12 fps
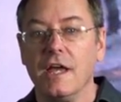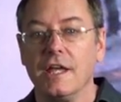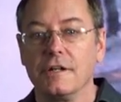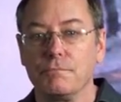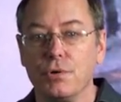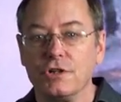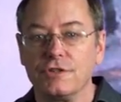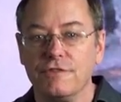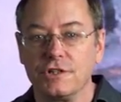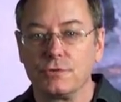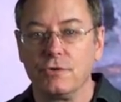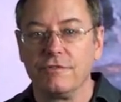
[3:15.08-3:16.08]
and to push
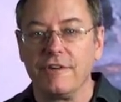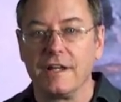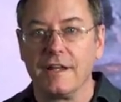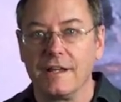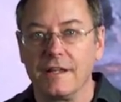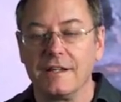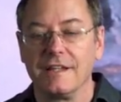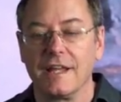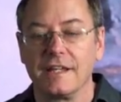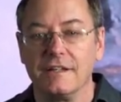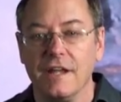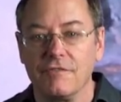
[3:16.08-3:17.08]
visual fidelity
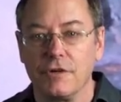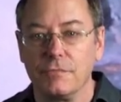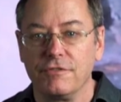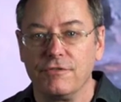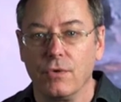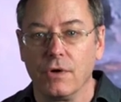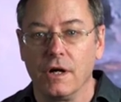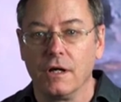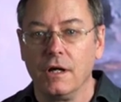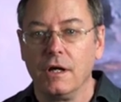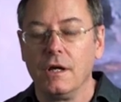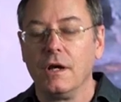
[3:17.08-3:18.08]
like never before.
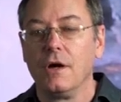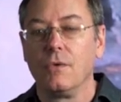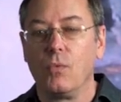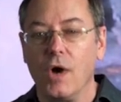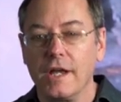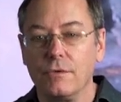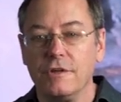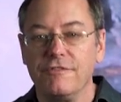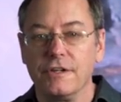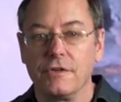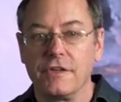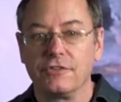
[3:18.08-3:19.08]
Why do we
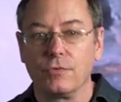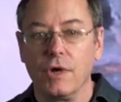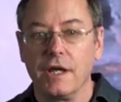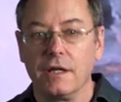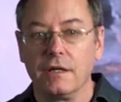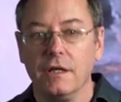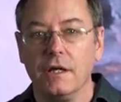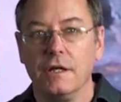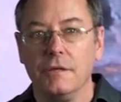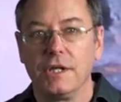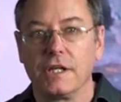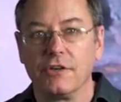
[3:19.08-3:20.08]
feel this way?
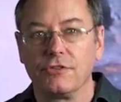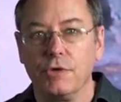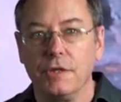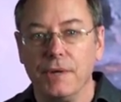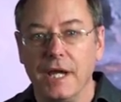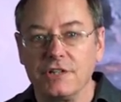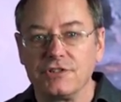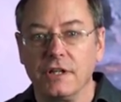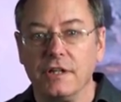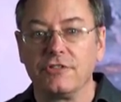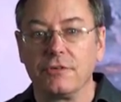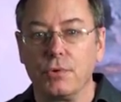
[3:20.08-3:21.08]
because we
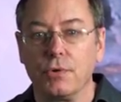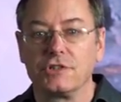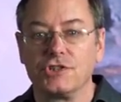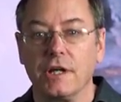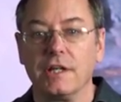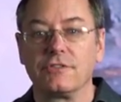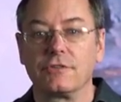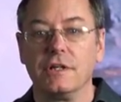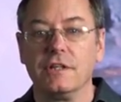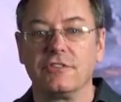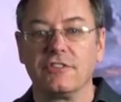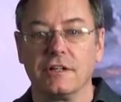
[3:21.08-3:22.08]
passionately support giant
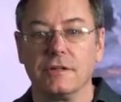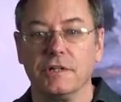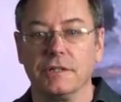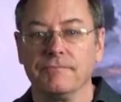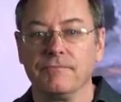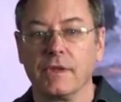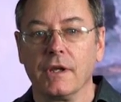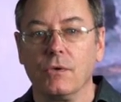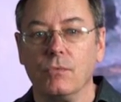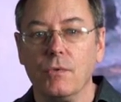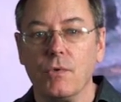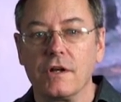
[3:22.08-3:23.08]
screen cinema.
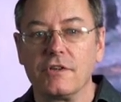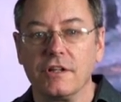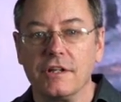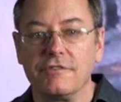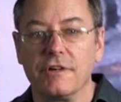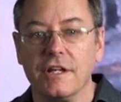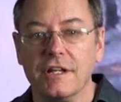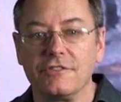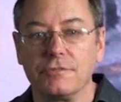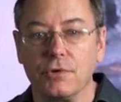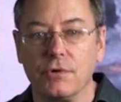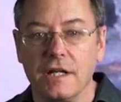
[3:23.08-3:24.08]
We want to deliver
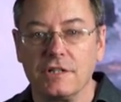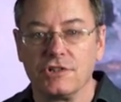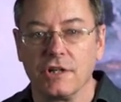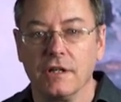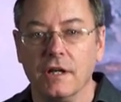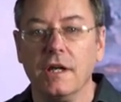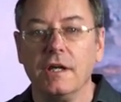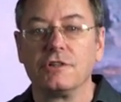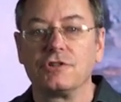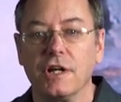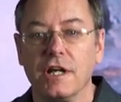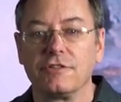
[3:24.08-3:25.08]
inspiration,
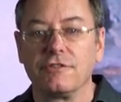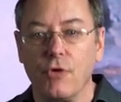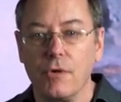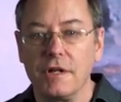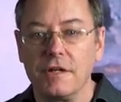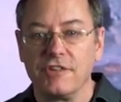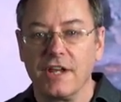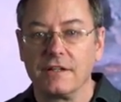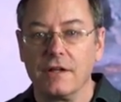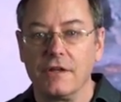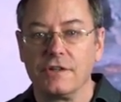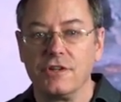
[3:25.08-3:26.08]
transformative
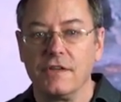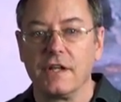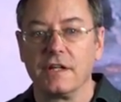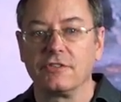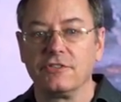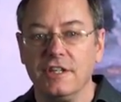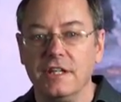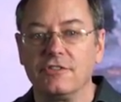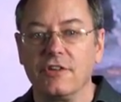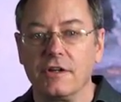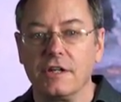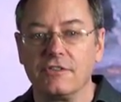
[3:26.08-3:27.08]
technology that exceeds
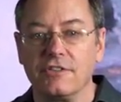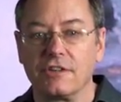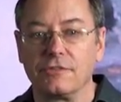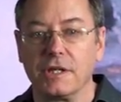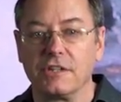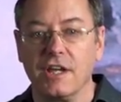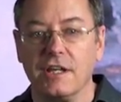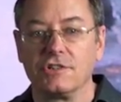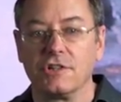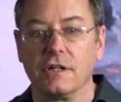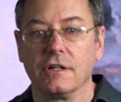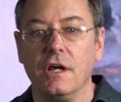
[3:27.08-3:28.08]
audience
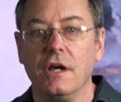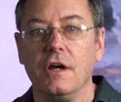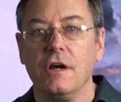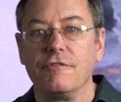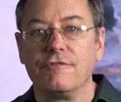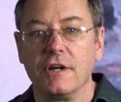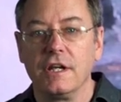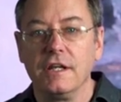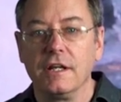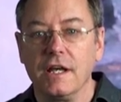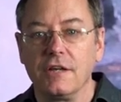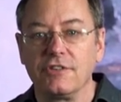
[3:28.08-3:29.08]
expectation. For
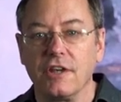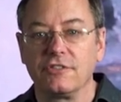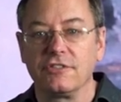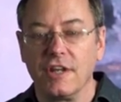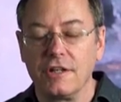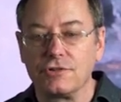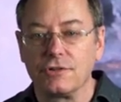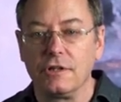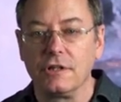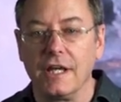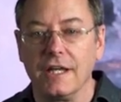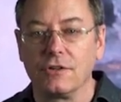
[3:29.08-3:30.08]
E&S, a
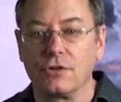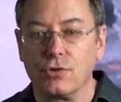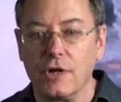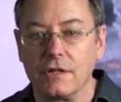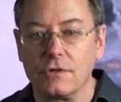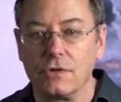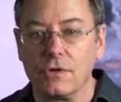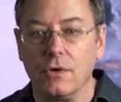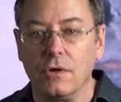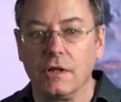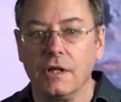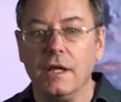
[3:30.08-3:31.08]
central and critical
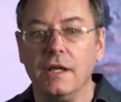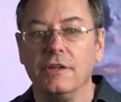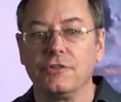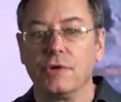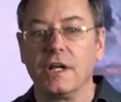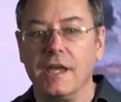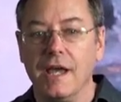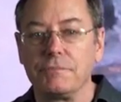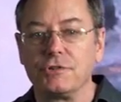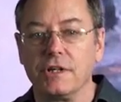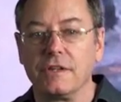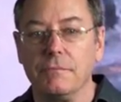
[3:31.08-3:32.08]
goal is
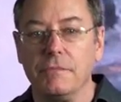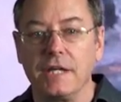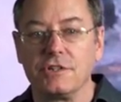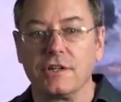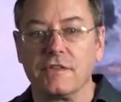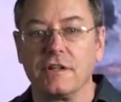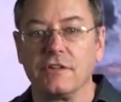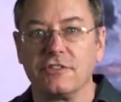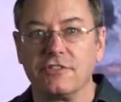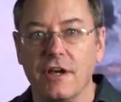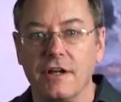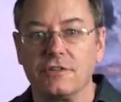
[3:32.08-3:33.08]
recapturing the magic that
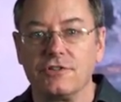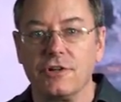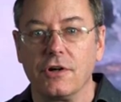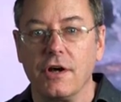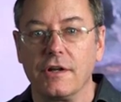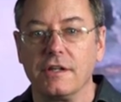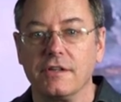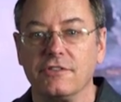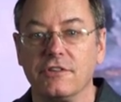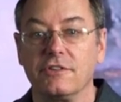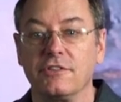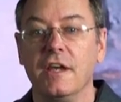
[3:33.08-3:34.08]
astonished your
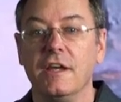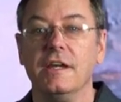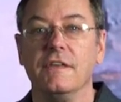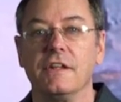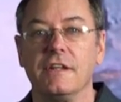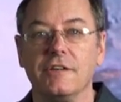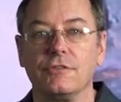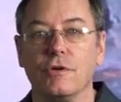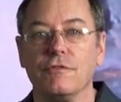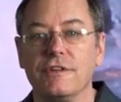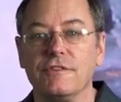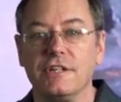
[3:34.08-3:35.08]
audiences in the days when
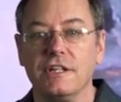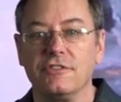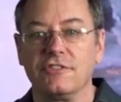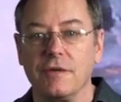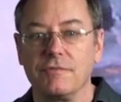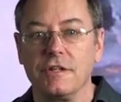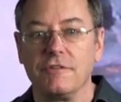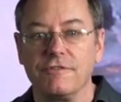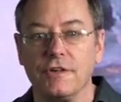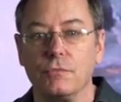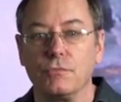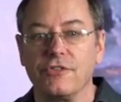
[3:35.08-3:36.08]
15/70
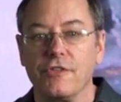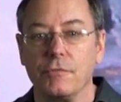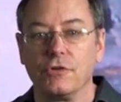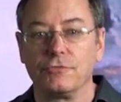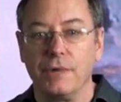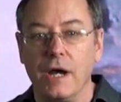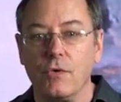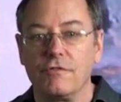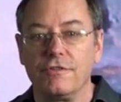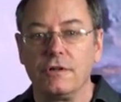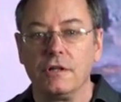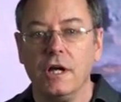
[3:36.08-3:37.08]
film was the most
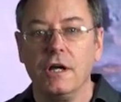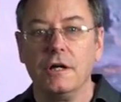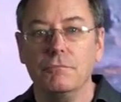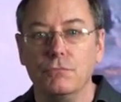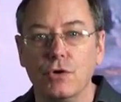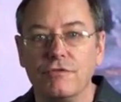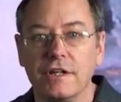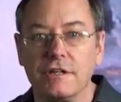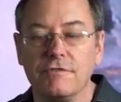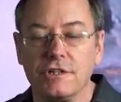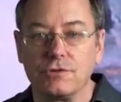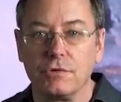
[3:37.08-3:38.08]
powerful, moving
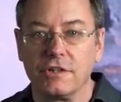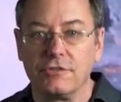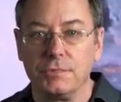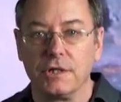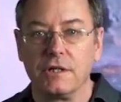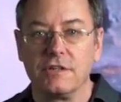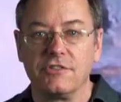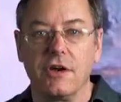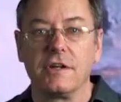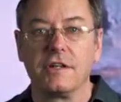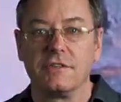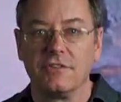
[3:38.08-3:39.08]
visual experience
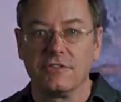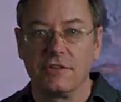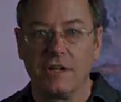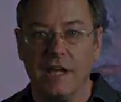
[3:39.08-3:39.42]
audiences could